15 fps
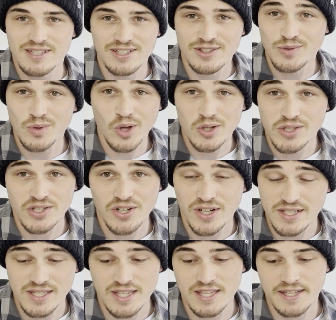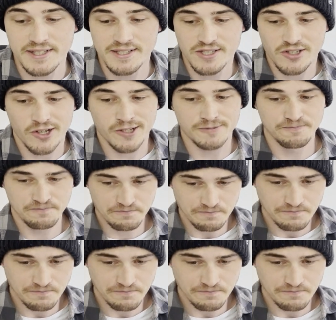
and those kinds of things. So